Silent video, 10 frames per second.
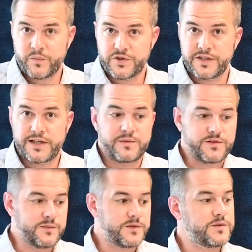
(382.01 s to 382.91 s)
which enables
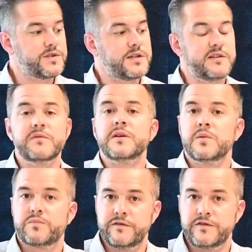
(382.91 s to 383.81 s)
them to achieve
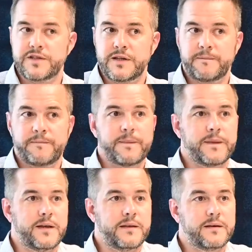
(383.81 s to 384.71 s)
privacy
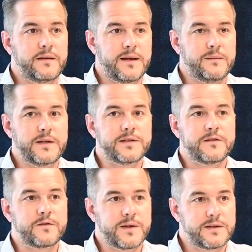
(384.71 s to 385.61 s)
in their meeting
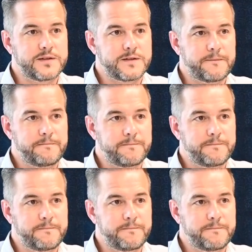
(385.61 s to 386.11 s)
spaces.